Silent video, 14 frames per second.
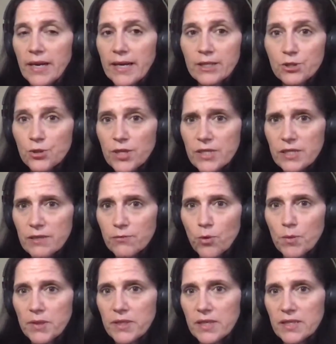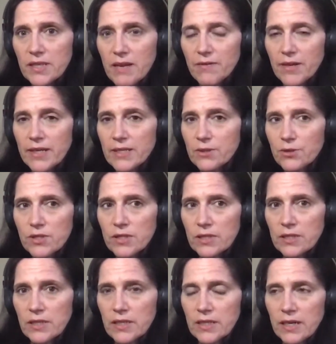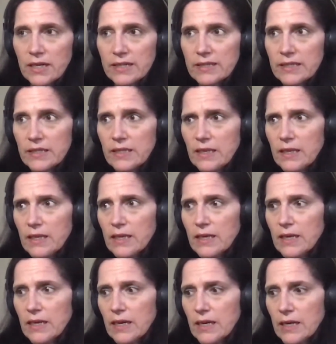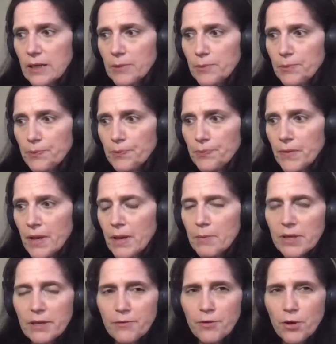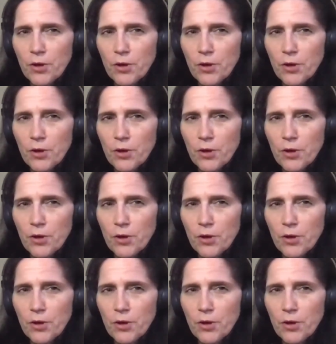interest, if women doesn't have an interest in IT. But if you